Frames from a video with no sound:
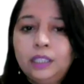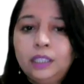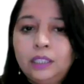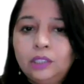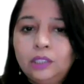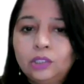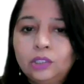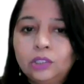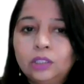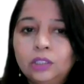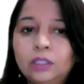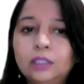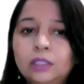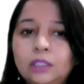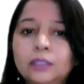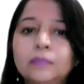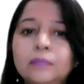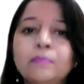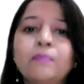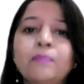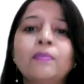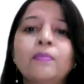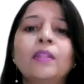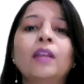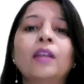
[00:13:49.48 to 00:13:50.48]
teachers,
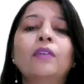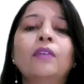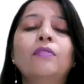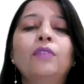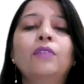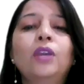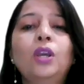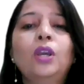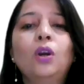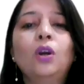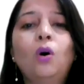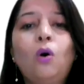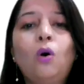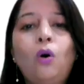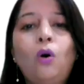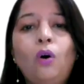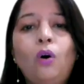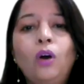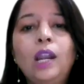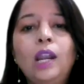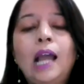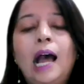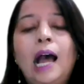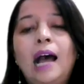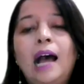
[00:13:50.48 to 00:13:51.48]
we
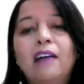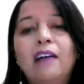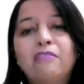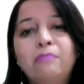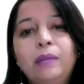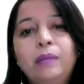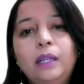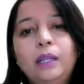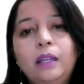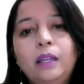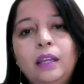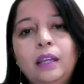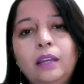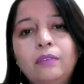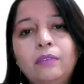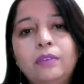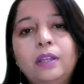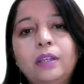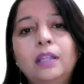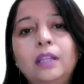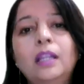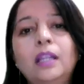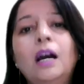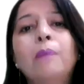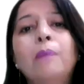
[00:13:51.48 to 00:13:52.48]
all have been
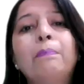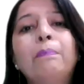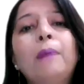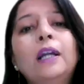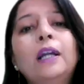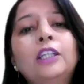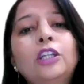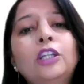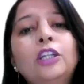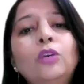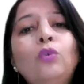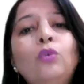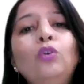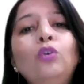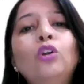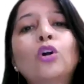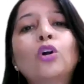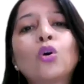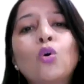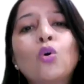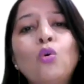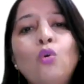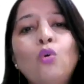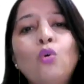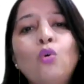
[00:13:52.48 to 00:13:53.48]
given a
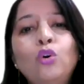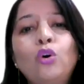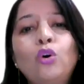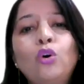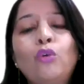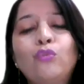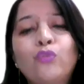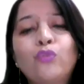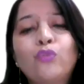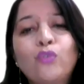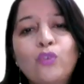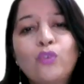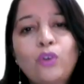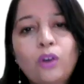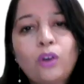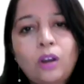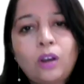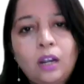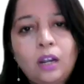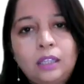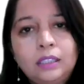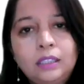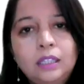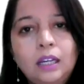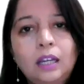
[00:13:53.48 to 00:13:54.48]
particular code of
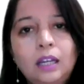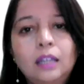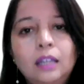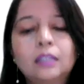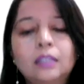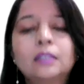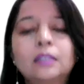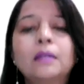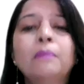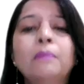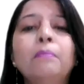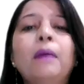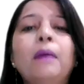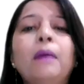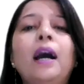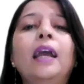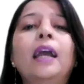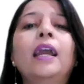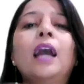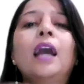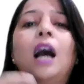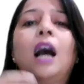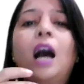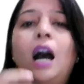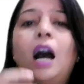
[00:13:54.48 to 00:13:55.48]
conduct
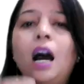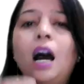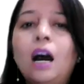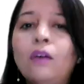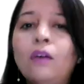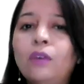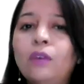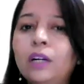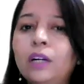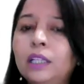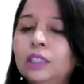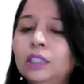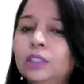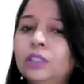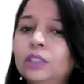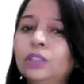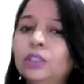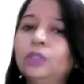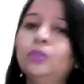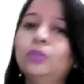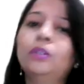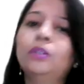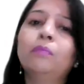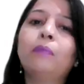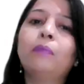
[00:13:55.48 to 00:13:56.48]
by our
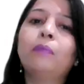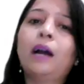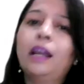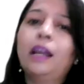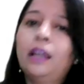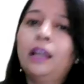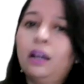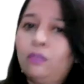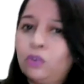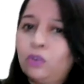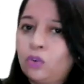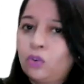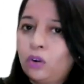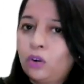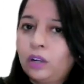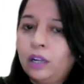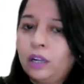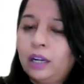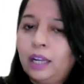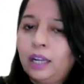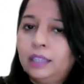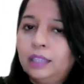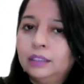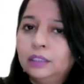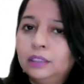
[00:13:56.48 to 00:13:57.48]
institute, by our
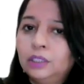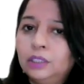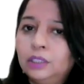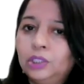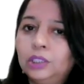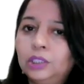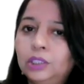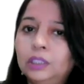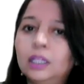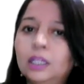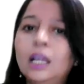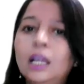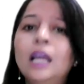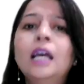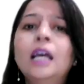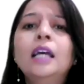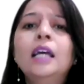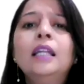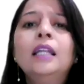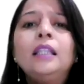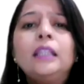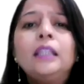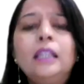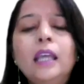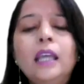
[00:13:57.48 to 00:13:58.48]
organization.
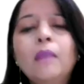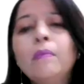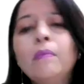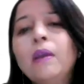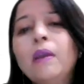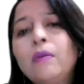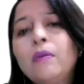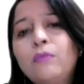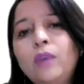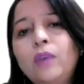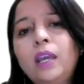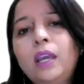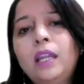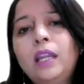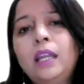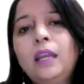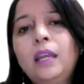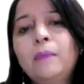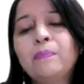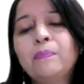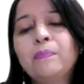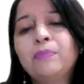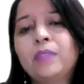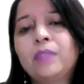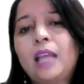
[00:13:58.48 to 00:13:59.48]
They may
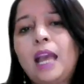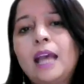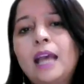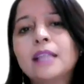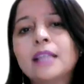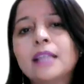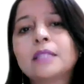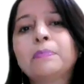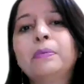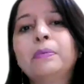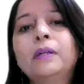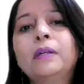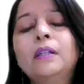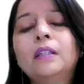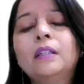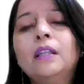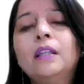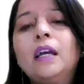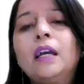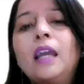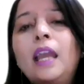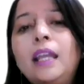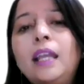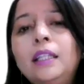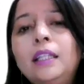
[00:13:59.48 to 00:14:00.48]
vary as per
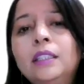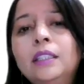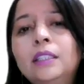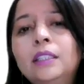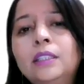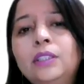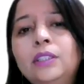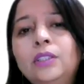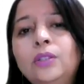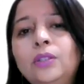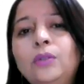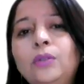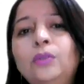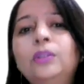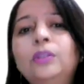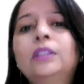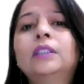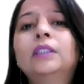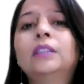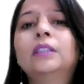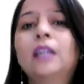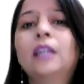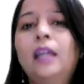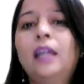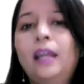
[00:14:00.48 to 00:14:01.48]
the
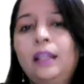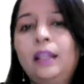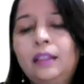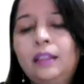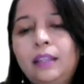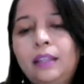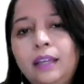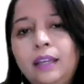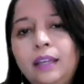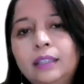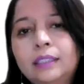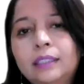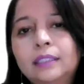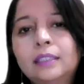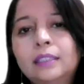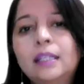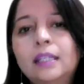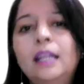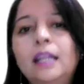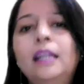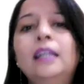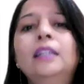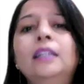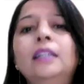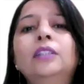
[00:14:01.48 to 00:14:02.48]
institute's ethics,
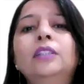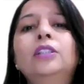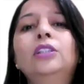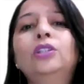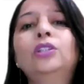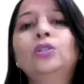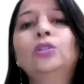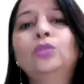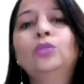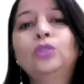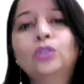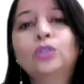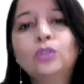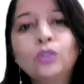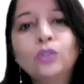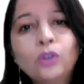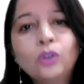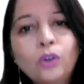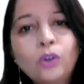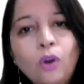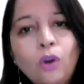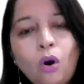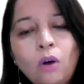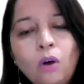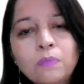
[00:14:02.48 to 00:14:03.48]
institute's
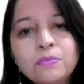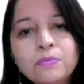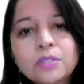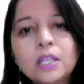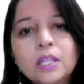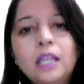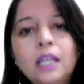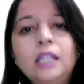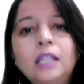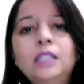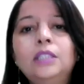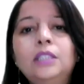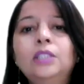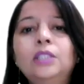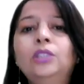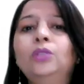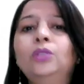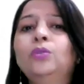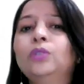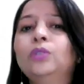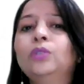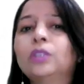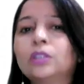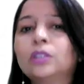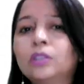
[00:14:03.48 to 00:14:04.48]
norms,
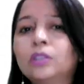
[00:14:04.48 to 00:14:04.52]
institute's